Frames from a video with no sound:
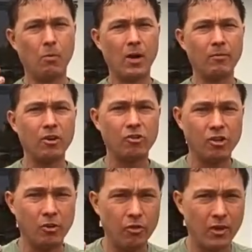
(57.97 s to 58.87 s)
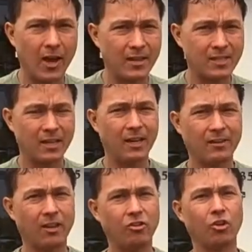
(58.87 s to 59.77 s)
But what I'm going to share with you guys today
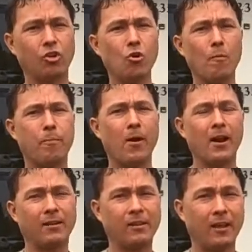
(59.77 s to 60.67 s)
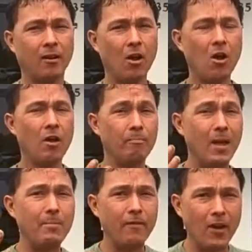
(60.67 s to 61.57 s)
is actually the cool products that
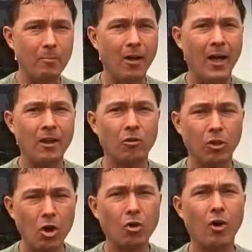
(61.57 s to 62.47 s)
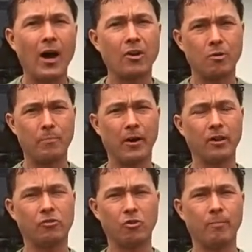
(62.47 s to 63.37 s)
may be available at your local
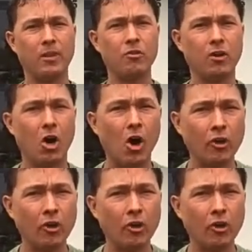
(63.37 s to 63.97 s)
hydroponic store, but you can